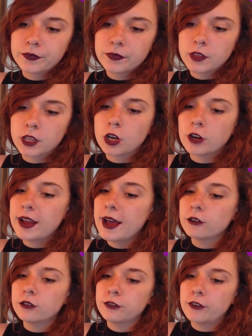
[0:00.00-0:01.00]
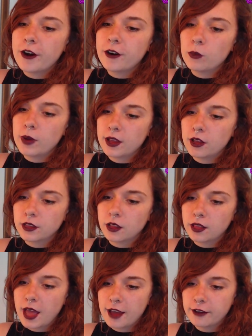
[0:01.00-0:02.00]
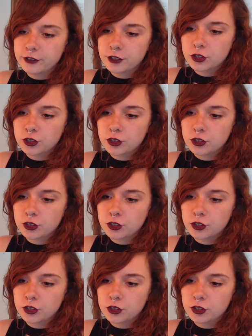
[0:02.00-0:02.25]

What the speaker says: The crowd far away on the left,